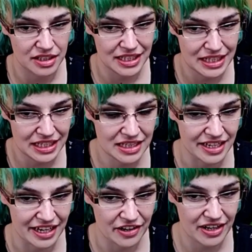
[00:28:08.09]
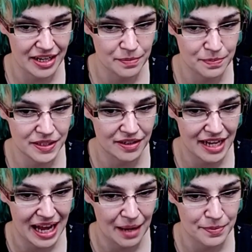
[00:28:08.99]
in there and be
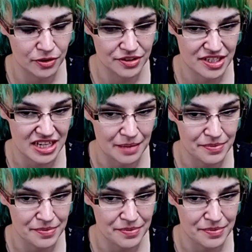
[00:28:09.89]
unhappy all the time.